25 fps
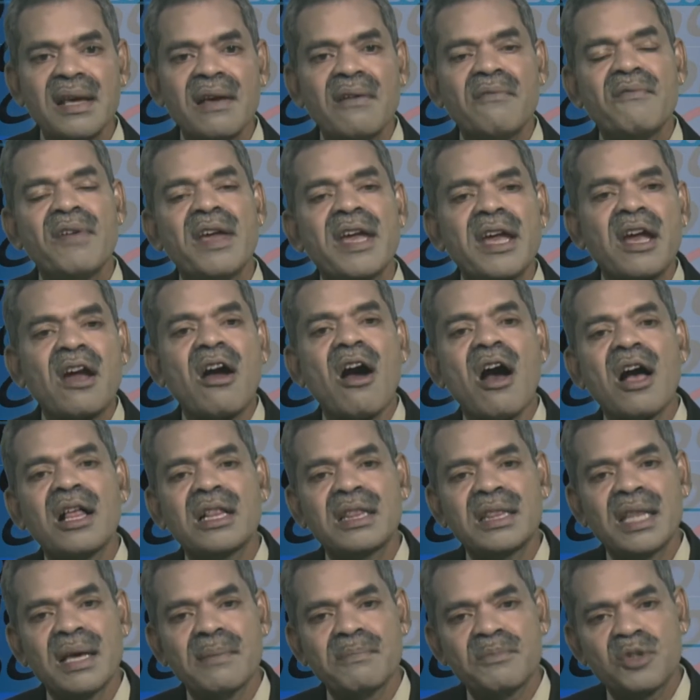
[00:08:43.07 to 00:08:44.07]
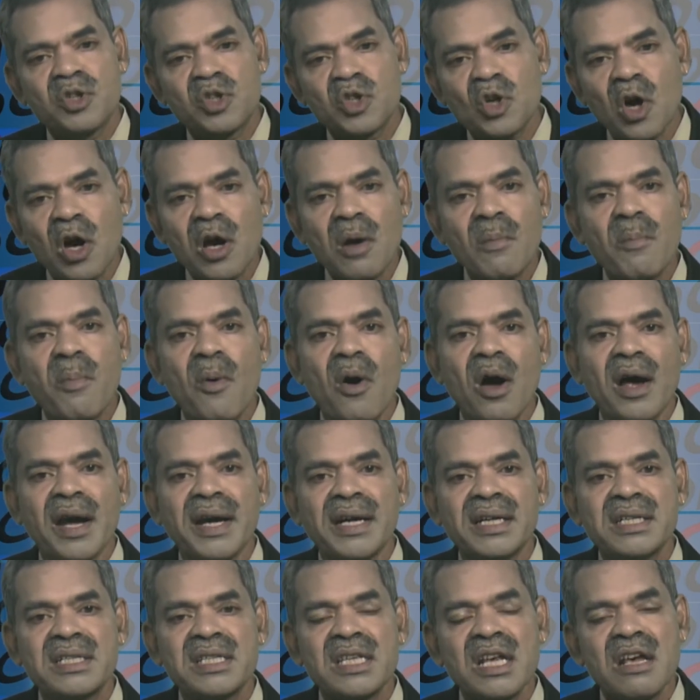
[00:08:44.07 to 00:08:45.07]
We call them choke
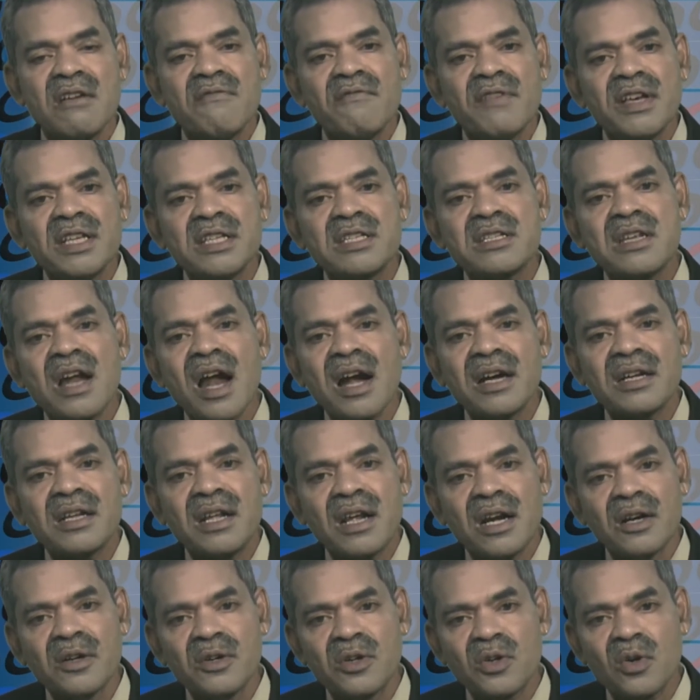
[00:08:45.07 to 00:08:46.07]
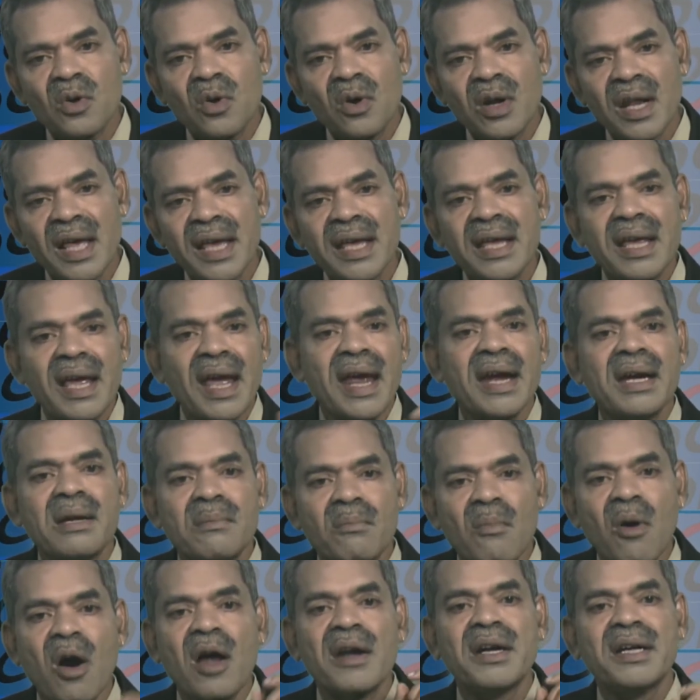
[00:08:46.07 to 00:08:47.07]
points. We start controlling
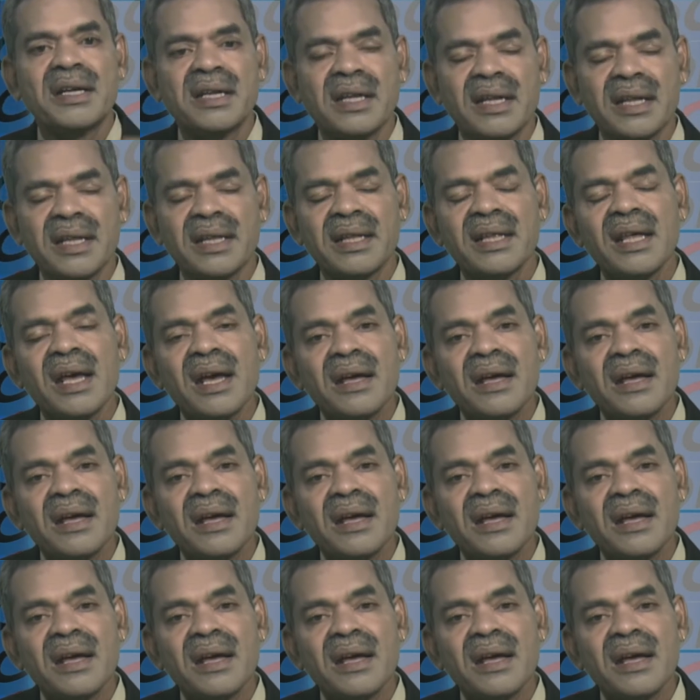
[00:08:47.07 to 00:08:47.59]
and monitoring.